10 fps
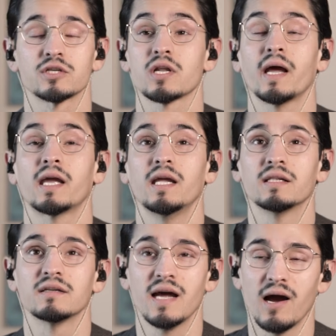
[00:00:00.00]
Just like
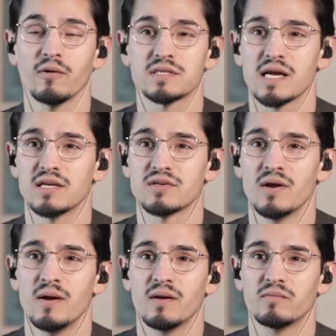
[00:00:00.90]
in the Tao, it says
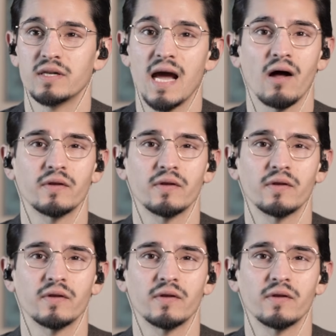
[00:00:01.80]
the Tao